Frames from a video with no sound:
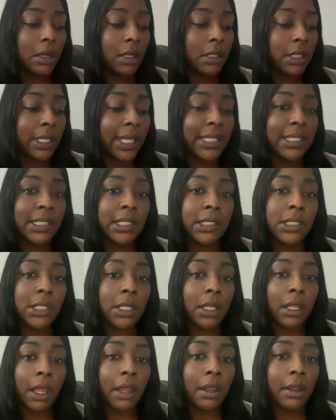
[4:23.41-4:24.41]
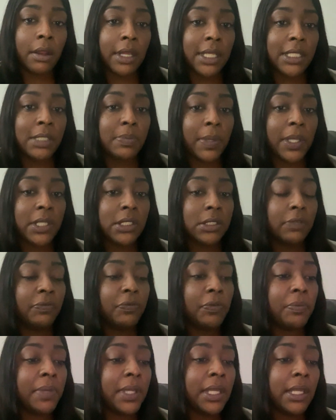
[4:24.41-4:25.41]
lesson to learn, especially
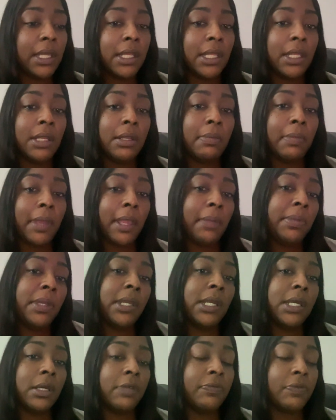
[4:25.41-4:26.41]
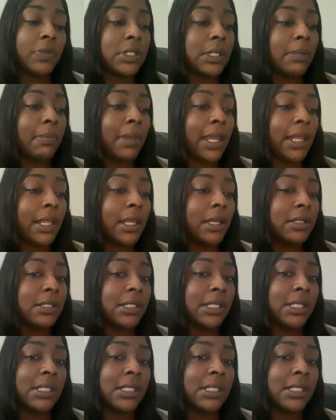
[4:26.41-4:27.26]
for me, and then it may be good for somebody else.